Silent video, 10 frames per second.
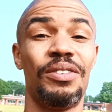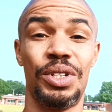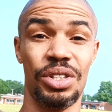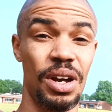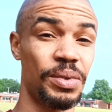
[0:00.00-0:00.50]

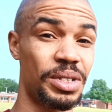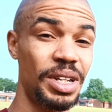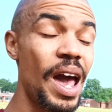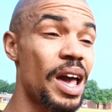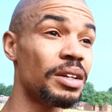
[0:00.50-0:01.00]
have discovered
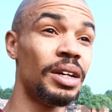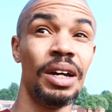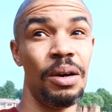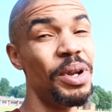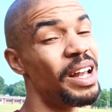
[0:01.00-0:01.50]
today,
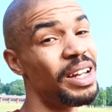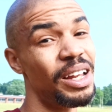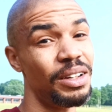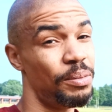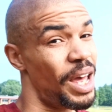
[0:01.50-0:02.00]
I'm not
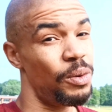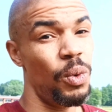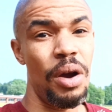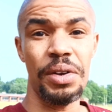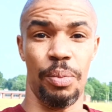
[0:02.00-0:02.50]
that, I'm not
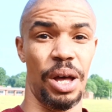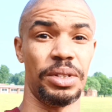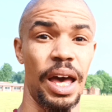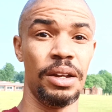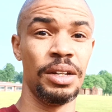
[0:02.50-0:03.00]
worried
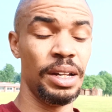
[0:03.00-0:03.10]
about that.